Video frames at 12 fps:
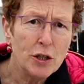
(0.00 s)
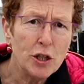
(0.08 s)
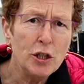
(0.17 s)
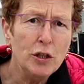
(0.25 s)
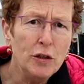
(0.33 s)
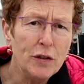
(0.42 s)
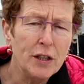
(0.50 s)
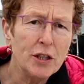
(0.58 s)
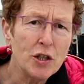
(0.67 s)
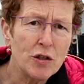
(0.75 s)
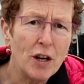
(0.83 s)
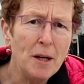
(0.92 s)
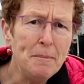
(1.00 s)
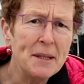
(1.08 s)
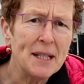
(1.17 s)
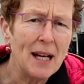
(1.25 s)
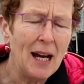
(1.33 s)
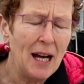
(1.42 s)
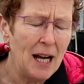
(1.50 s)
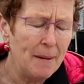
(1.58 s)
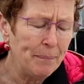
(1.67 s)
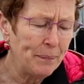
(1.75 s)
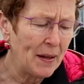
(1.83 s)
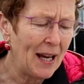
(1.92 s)
to the shrubs
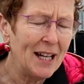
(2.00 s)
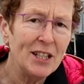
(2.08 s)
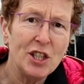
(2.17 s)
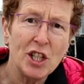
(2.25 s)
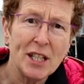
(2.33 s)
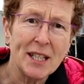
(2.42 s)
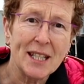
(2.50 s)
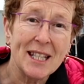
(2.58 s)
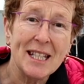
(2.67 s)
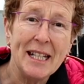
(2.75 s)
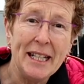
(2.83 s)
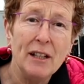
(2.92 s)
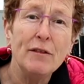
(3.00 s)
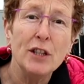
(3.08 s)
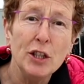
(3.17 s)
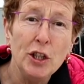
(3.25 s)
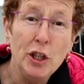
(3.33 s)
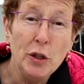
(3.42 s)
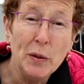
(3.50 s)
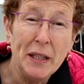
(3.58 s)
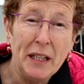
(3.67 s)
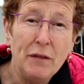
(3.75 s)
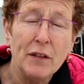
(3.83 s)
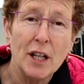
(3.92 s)
and just see if the new
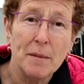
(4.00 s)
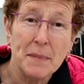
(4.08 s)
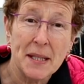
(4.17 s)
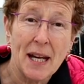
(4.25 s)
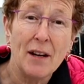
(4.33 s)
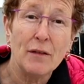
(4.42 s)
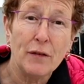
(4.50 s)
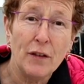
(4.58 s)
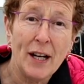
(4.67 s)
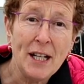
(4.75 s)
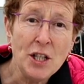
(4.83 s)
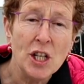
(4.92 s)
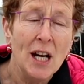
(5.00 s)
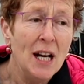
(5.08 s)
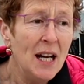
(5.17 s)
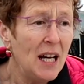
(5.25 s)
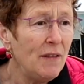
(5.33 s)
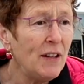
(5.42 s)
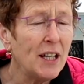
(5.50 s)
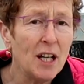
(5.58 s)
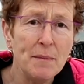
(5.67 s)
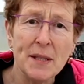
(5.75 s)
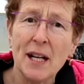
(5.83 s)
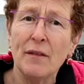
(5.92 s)
leaf comes out fresh. If it
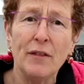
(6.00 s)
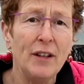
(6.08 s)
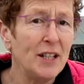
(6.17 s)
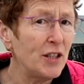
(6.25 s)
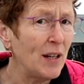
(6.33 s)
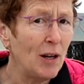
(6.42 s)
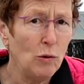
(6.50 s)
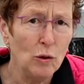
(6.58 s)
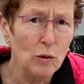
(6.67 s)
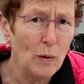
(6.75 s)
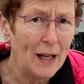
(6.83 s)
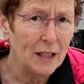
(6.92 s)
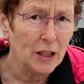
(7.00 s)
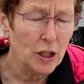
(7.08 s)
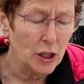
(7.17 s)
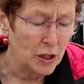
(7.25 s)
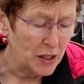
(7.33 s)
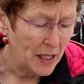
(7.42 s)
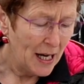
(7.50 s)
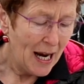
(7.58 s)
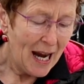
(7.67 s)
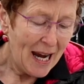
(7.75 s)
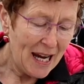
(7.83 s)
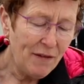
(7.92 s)
comes out fresh, all well and good.
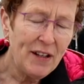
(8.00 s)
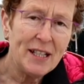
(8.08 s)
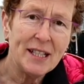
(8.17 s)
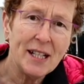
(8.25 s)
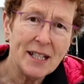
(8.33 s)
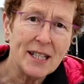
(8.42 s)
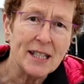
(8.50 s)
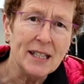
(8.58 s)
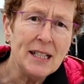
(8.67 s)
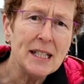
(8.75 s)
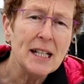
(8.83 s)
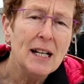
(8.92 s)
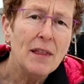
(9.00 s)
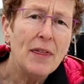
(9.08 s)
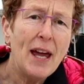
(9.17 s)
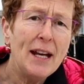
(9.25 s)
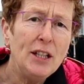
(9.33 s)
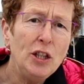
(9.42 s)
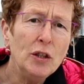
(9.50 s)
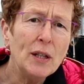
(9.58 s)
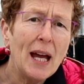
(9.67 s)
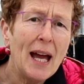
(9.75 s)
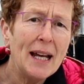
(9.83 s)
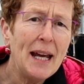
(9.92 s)
If it doesn't, then you
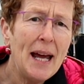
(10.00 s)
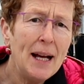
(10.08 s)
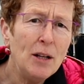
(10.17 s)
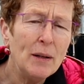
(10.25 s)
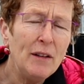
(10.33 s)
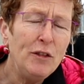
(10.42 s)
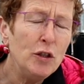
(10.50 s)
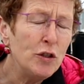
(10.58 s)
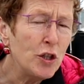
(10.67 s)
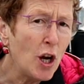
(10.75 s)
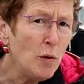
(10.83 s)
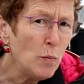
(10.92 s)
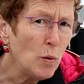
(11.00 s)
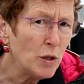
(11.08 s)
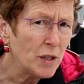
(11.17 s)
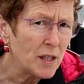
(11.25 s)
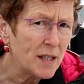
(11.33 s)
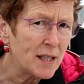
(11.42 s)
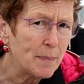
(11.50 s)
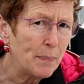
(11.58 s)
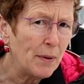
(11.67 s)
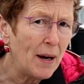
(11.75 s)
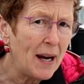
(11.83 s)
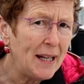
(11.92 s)
can help. If you don't want to
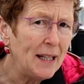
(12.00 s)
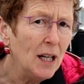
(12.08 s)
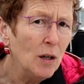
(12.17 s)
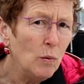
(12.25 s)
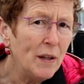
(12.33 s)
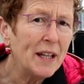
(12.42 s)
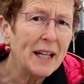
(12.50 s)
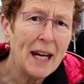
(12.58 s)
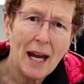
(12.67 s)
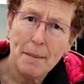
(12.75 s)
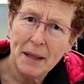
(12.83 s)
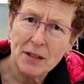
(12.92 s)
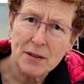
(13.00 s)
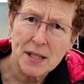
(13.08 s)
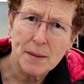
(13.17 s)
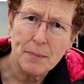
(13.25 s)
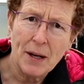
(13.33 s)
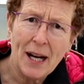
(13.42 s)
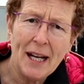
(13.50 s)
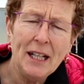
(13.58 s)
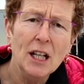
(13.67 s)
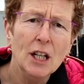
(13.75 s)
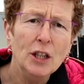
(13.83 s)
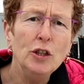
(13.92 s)
spray with a chemical spray,
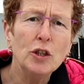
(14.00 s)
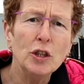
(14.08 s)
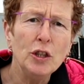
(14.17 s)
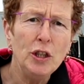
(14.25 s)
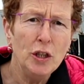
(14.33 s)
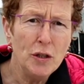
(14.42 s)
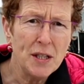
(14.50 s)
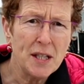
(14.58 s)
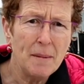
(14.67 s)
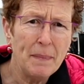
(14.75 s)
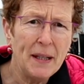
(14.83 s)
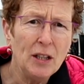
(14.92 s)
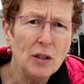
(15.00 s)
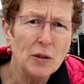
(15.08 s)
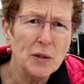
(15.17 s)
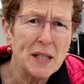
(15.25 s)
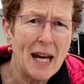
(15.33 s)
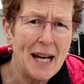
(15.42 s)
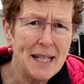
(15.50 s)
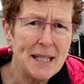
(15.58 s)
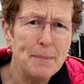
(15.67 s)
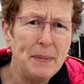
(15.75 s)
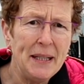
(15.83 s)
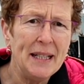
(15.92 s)
you can use something called
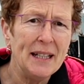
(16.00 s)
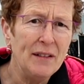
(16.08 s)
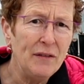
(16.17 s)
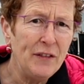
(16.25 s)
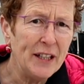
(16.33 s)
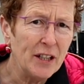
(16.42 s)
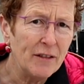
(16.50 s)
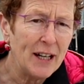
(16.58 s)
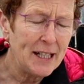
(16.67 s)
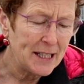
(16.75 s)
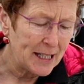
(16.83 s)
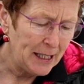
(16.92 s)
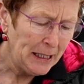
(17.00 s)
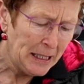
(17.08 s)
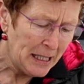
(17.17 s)
SB Invigorator.